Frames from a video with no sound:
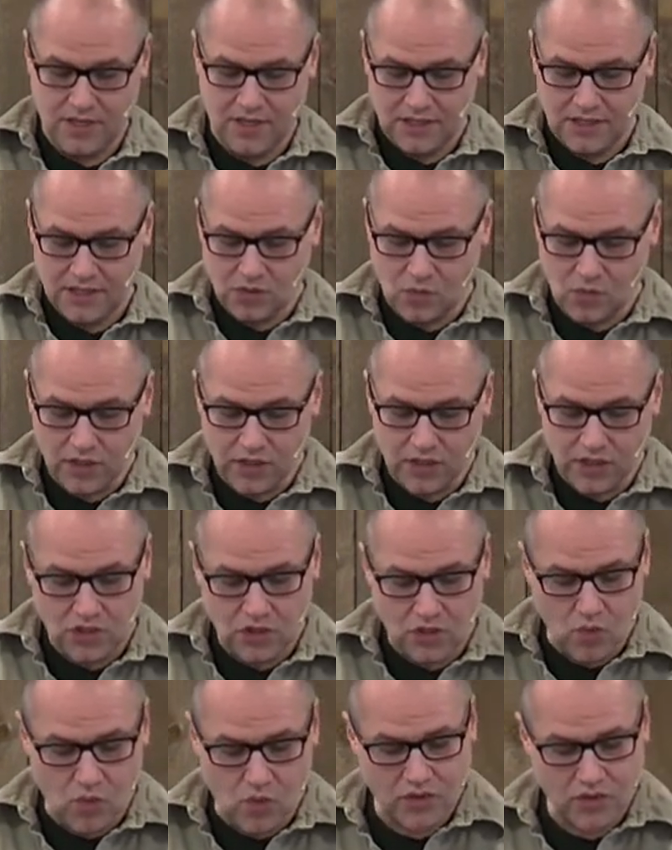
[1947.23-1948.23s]
This one that
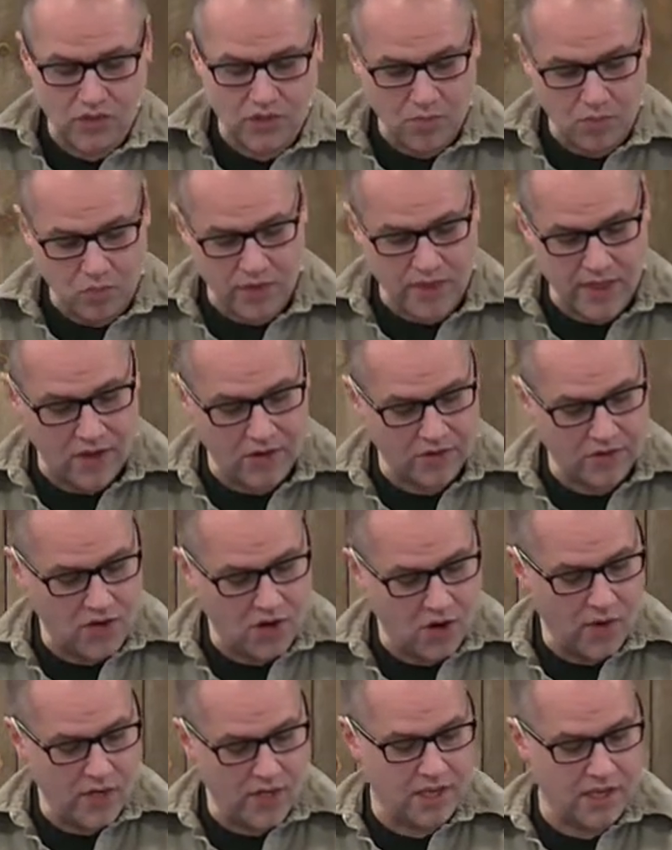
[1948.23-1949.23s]
you worship without
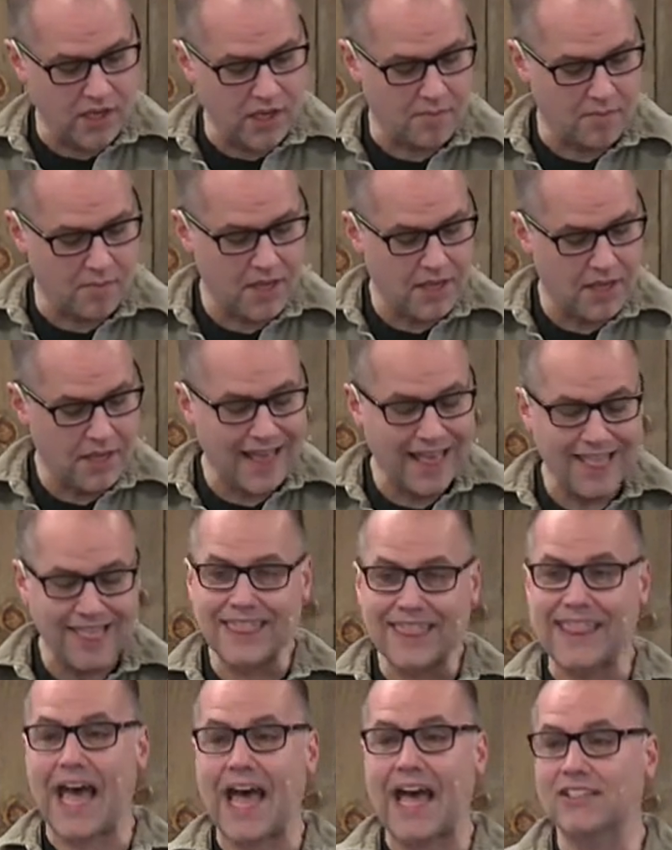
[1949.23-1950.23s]
knowing him,
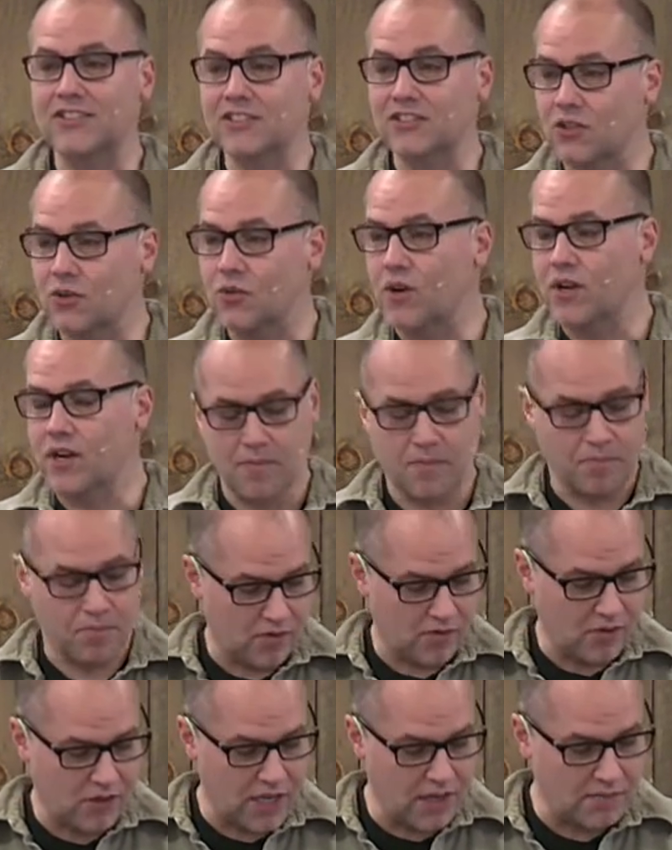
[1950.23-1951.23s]
that's the one I
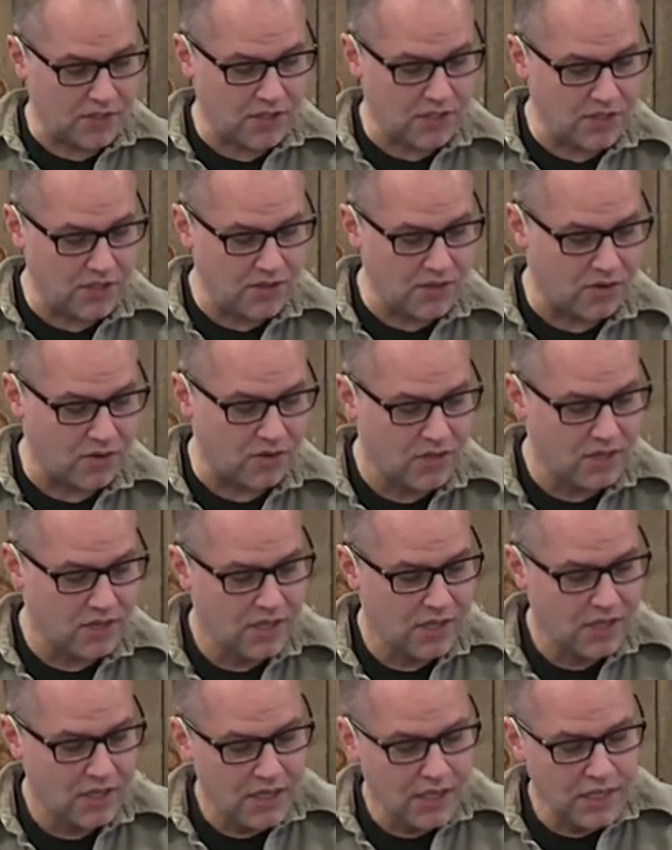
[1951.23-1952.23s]
proclaim to you.
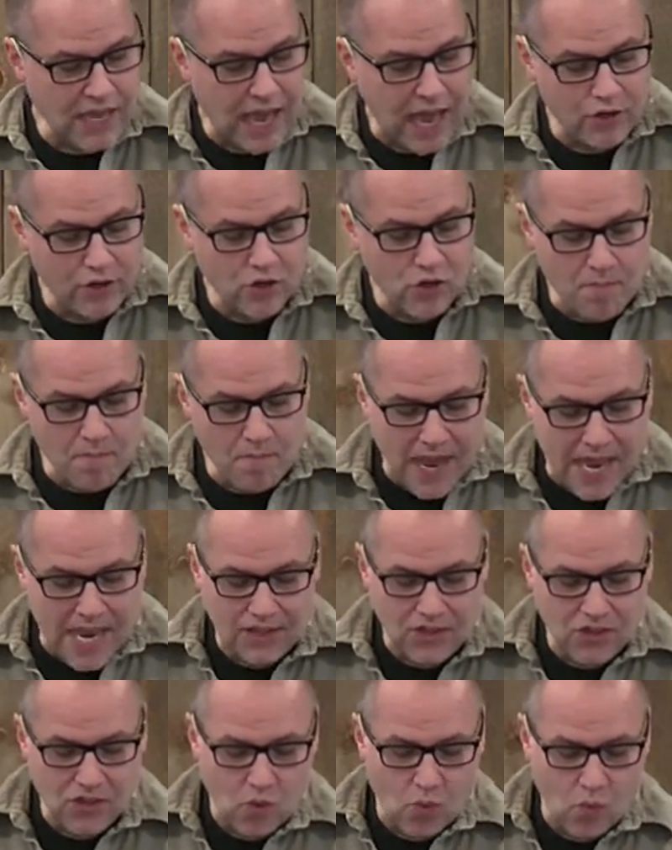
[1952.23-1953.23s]
God who
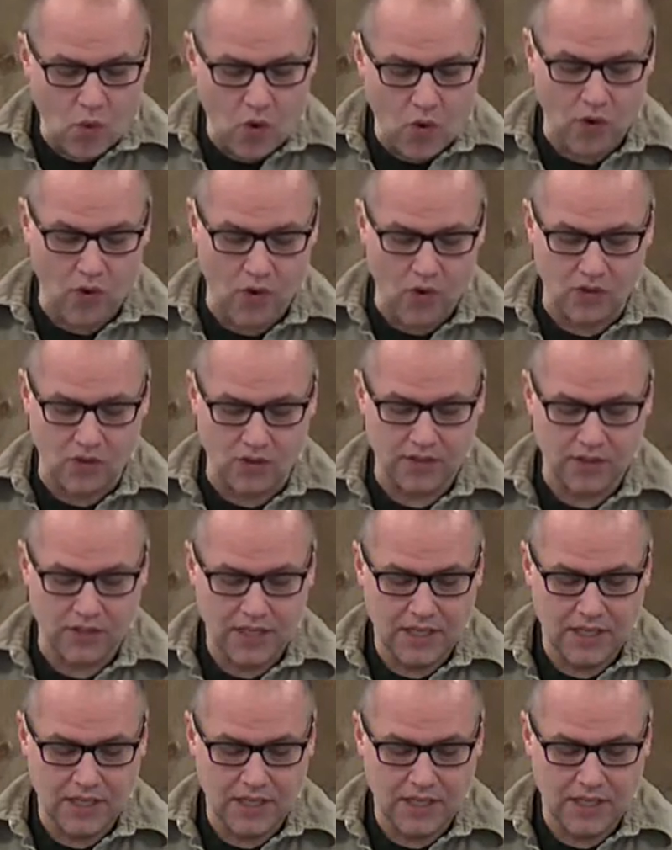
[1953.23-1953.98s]
made the world